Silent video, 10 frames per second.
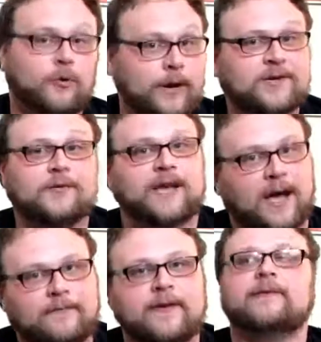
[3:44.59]
creatures,
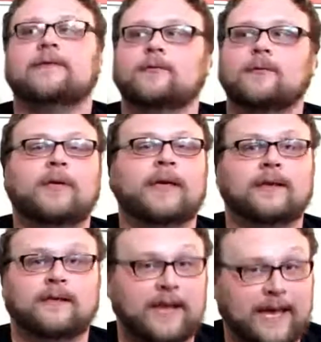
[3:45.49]
obviously. We're
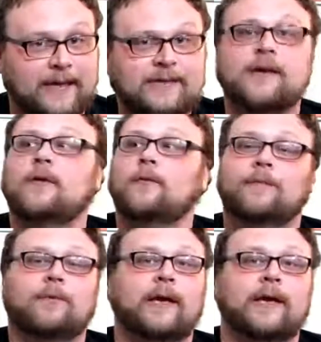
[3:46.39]
playing lands.
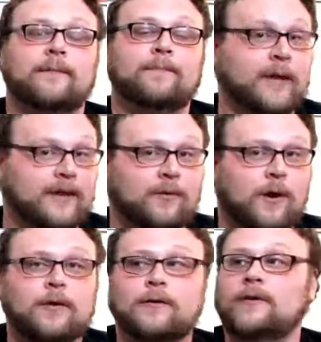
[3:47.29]
We're playing
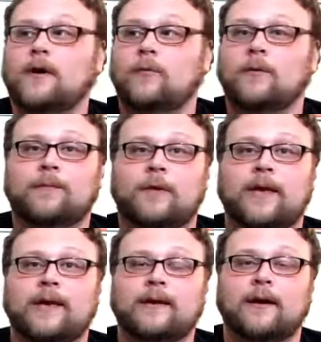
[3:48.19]
planeswalkers. We're
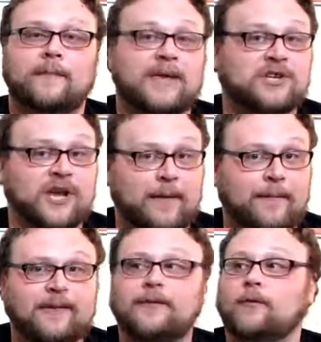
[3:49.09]
playing
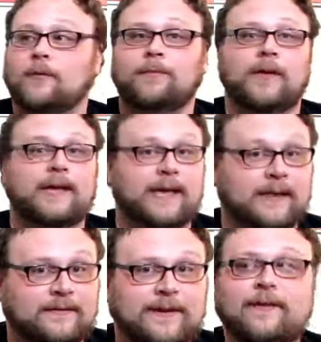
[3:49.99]
enchantments. We're playing
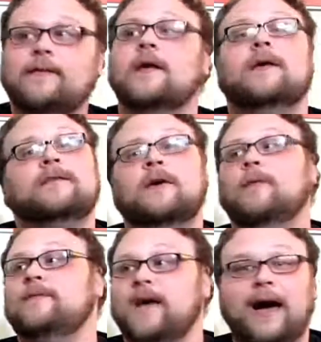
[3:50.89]
instants. So
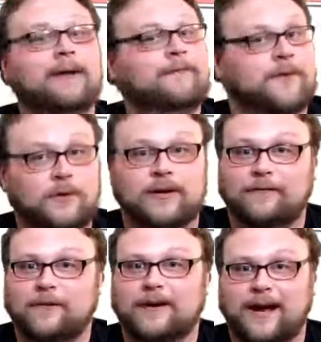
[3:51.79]
we've got a few
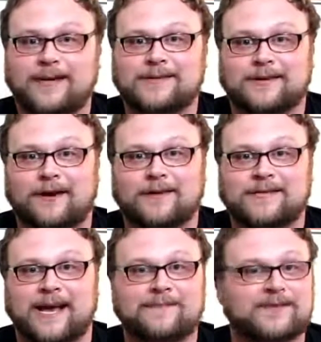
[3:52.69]
different kinds of card
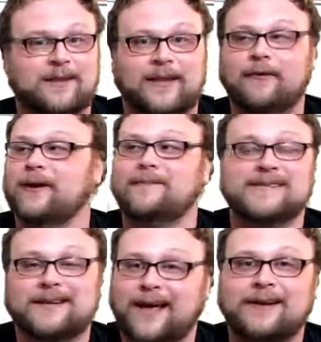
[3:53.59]
types, and Delirium
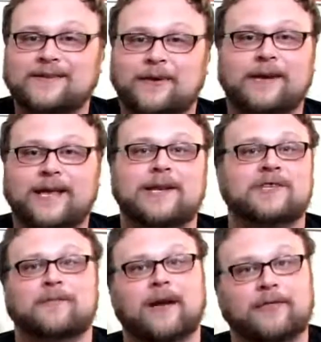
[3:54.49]
is not as hard to get
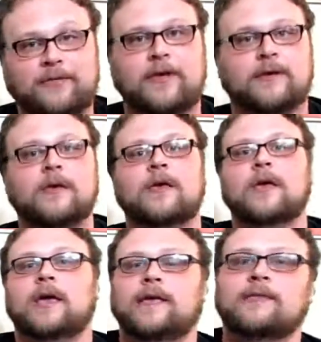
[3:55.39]
as you might think
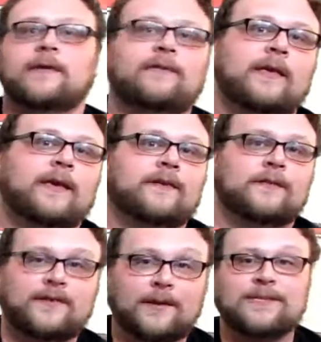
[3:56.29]
in this thing. So
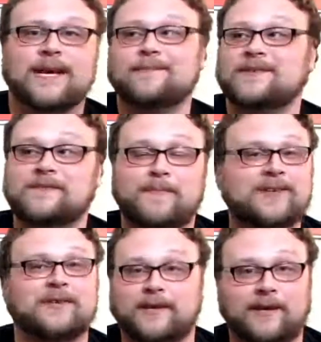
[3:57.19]
sometimes,
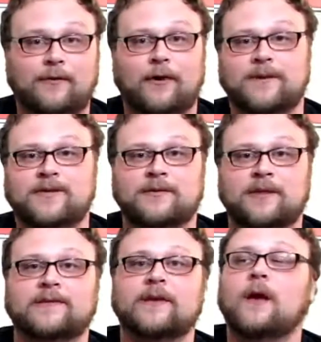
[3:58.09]
especially, I've already mentioned
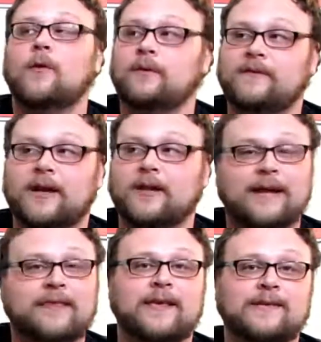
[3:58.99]
this, we've got a
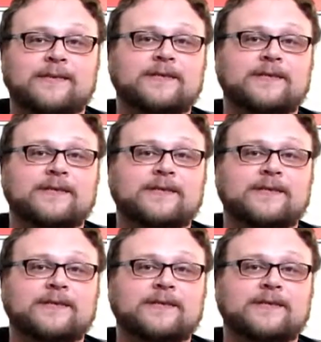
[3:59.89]
lot of things in